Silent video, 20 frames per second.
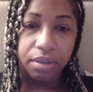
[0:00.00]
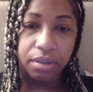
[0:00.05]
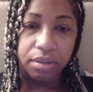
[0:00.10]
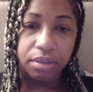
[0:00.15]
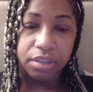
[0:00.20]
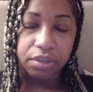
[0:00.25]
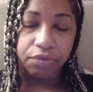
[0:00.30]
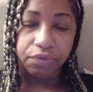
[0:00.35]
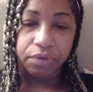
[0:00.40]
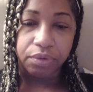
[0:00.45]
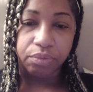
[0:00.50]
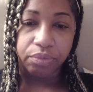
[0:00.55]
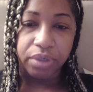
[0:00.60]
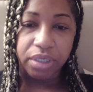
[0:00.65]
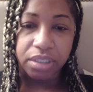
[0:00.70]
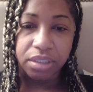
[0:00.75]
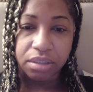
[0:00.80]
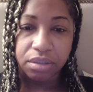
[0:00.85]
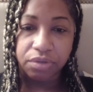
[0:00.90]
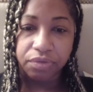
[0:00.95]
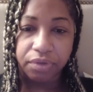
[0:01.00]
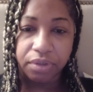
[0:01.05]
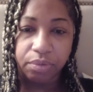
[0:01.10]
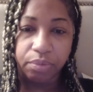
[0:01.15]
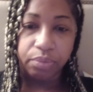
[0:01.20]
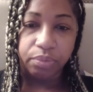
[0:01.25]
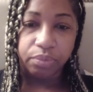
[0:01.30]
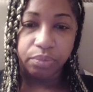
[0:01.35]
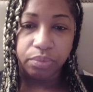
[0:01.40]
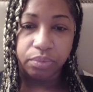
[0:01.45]
different reasons for the
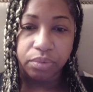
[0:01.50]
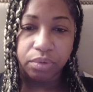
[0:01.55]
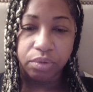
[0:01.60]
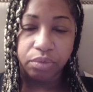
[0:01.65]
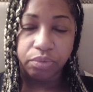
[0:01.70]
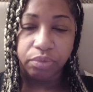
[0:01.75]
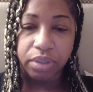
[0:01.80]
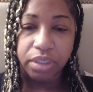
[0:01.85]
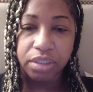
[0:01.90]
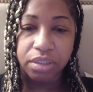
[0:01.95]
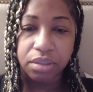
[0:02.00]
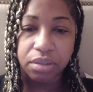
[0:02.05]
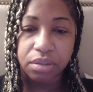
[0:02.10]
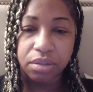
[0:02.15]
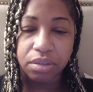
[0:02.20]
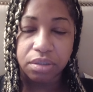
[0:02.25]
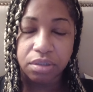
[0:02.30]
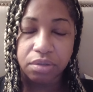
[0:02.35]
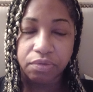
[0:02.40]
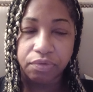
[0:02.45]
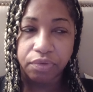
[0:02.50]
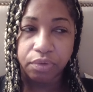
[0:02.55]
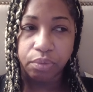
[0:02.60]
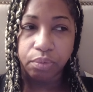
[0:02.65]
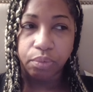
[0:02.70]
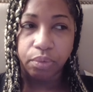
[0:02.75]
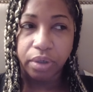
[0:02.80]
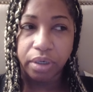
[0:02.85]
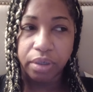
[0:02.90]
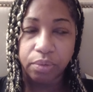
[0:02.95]
the reasons for
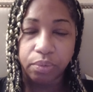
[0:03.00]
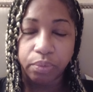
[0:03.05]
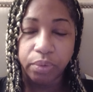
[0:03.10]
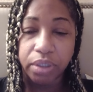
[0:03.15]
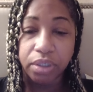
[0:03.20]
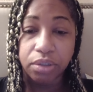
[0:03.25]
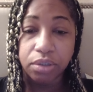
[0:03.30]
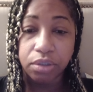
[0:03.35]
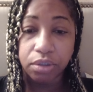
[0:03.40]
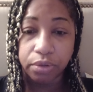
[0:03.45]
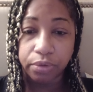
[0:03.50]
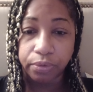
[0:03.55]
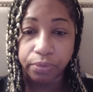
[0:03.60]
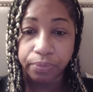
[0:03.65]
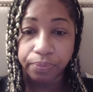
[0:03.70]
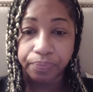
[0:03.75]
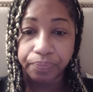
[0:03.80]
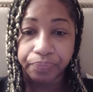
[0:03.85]
what we do.